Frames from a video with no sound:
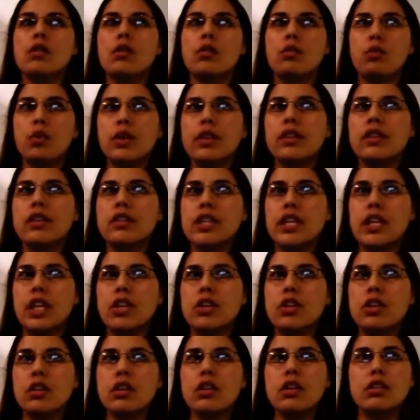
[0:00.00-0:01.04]
Would the
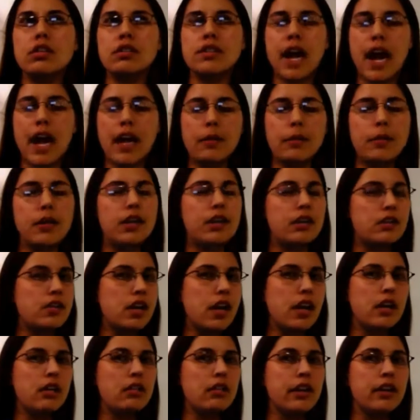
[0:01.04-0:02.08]
teacher dock me an
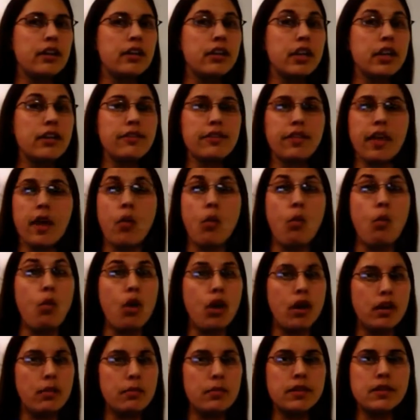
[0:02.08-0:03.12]
entire letter grade for that
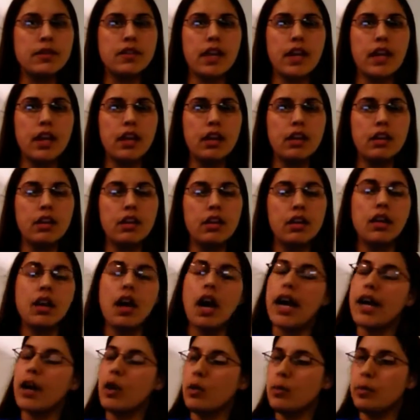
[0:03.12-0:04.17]
one mistake?
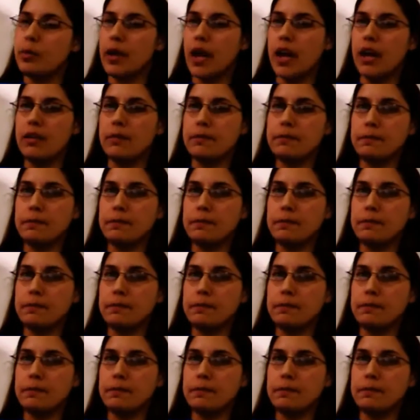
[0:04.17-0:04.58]
I hope not.